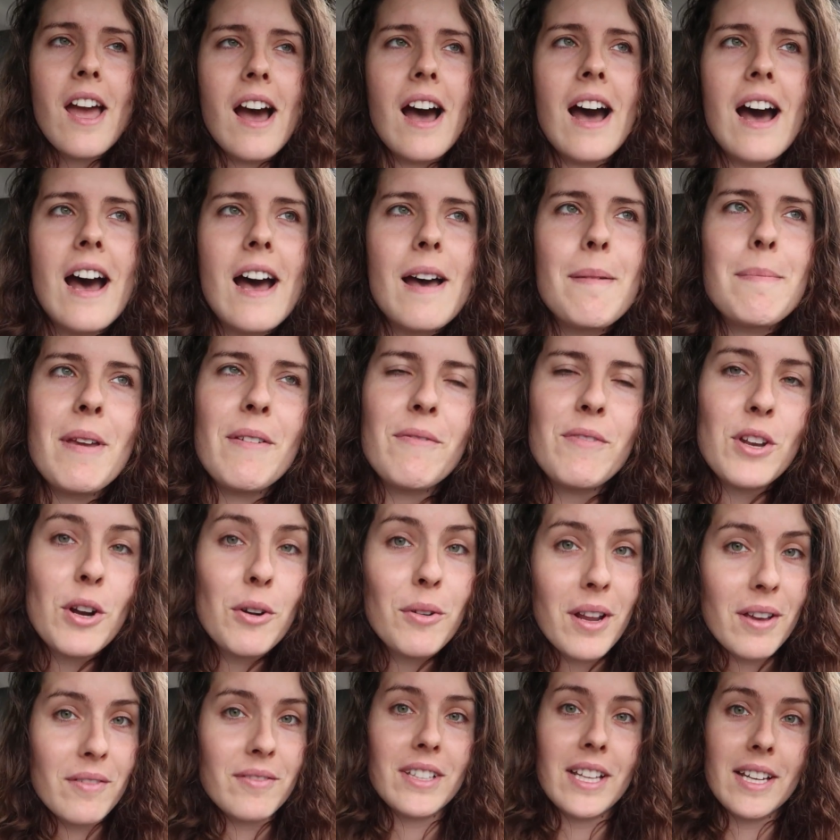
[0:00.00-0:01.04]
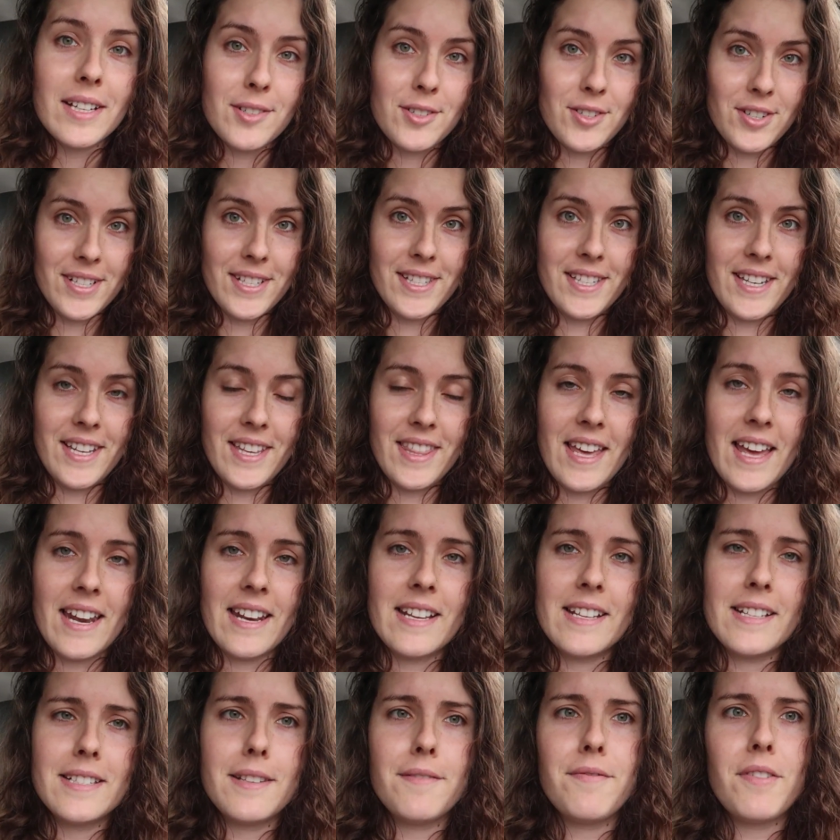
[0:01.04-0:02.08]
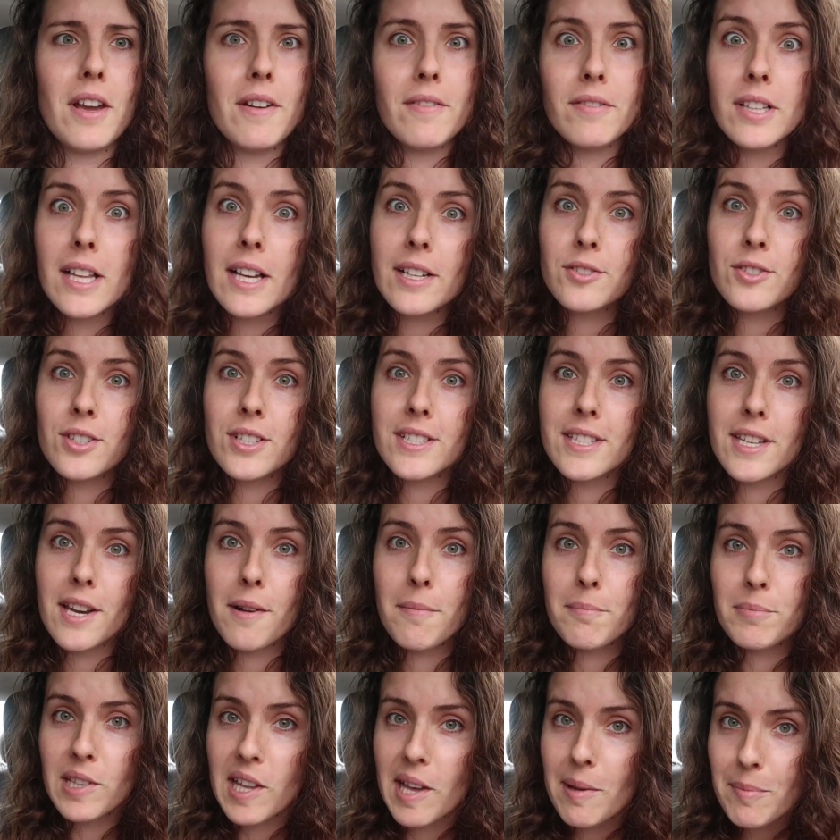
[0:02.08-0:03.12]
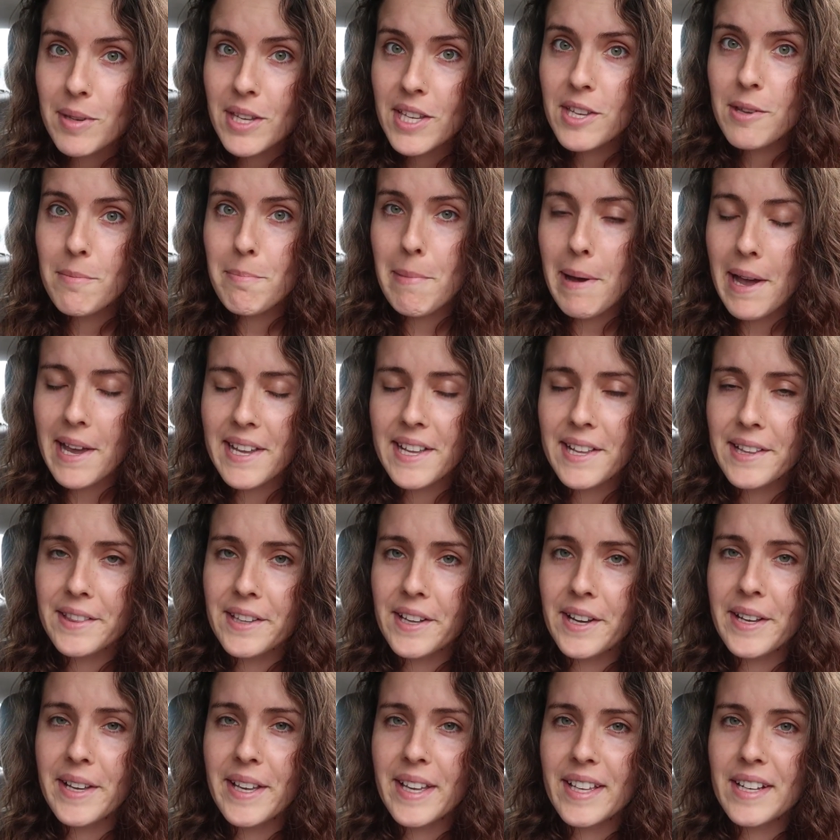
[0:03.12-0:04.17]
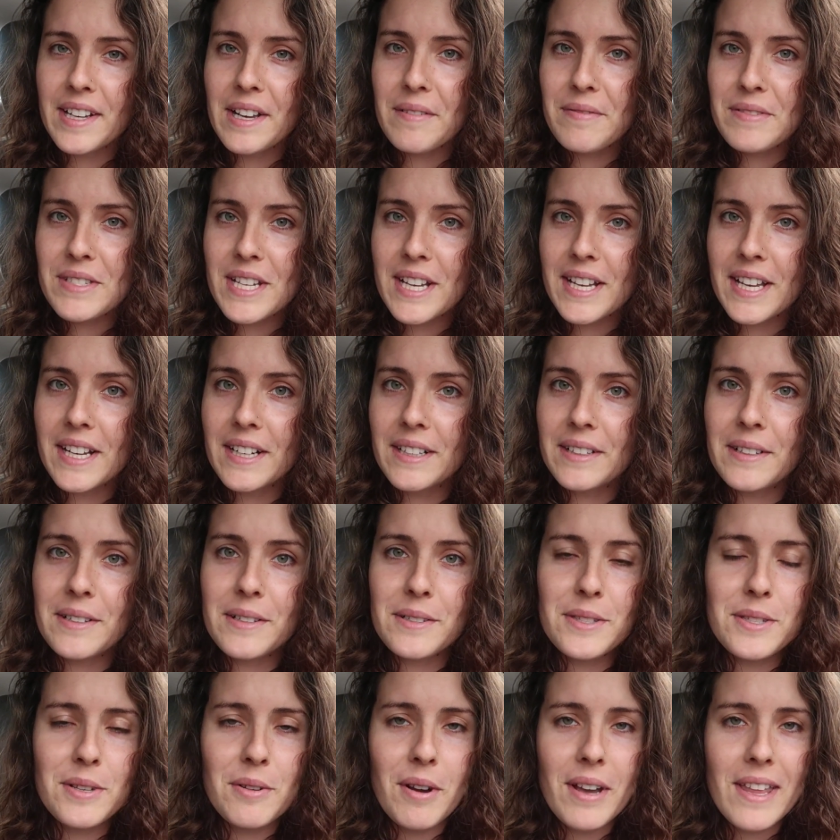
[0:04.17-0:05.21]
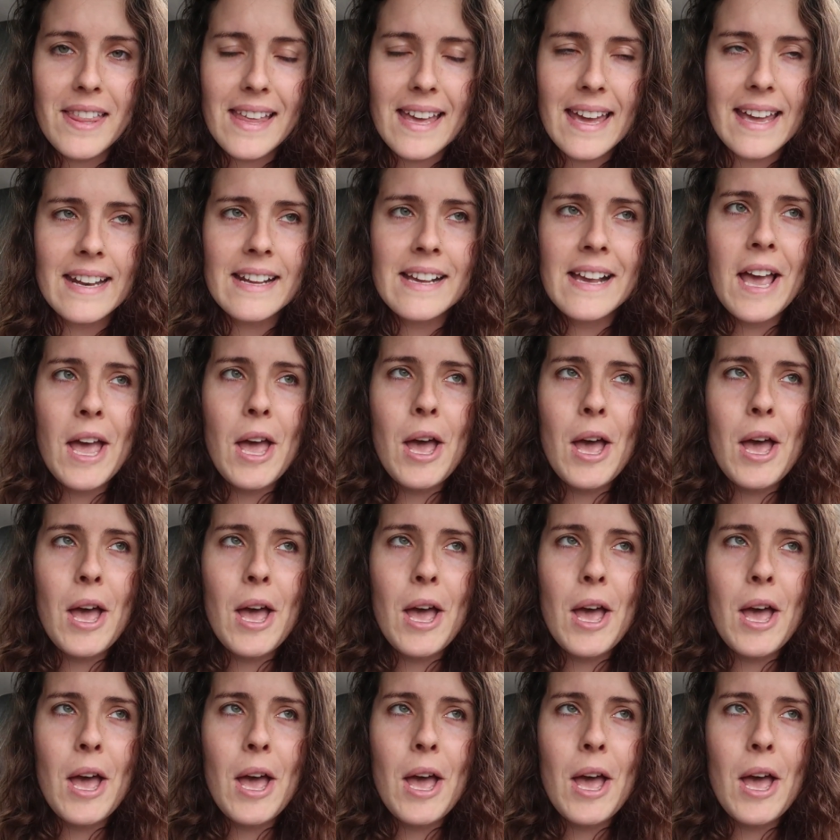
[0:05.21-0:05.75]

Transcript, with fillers: Um, if you don't have electricity, that is. If you have electricity and plumbing, you might get lucky enough to get a little toilet.